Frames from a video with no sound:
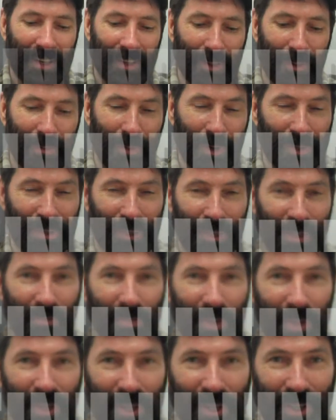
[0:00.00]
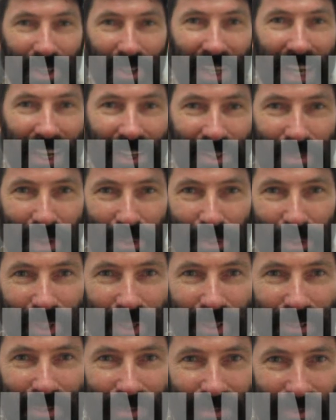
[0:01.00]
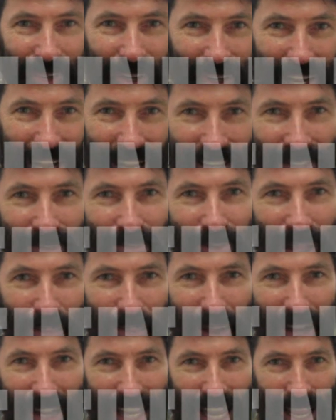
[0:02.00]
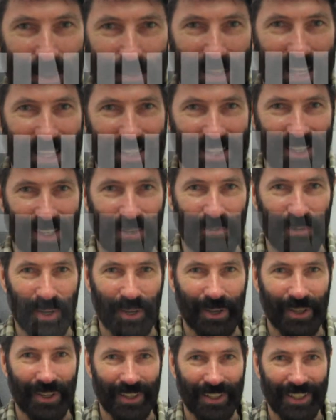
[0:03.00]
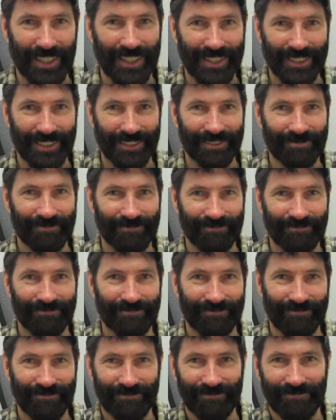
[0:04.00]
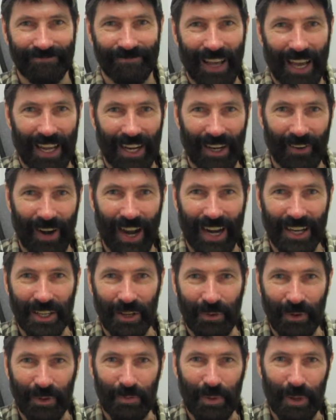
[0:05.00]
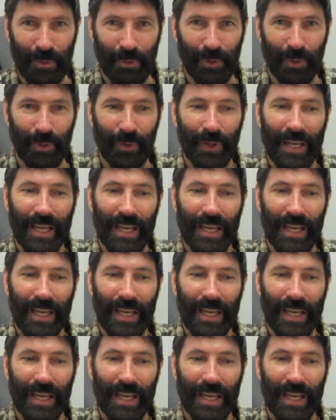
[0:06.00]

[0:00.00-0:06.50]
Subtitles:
of the personal computer allows people to, okay, just play my game against the computer and not interacting with people.